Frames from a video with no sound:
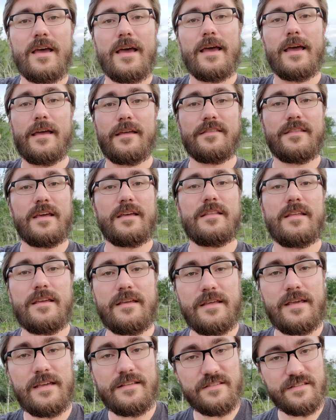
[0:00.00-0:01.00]
and then it
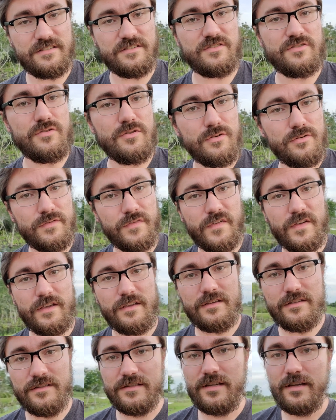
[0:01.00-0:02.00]
hits its new
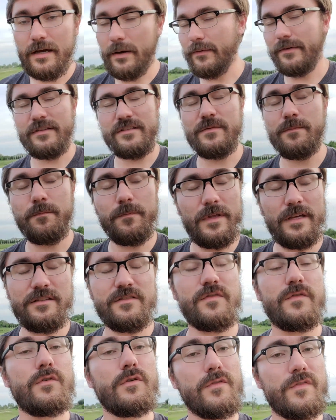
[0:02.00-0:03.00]
phase, its
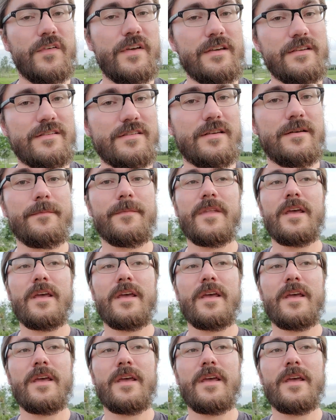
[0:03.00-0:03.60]
full phase.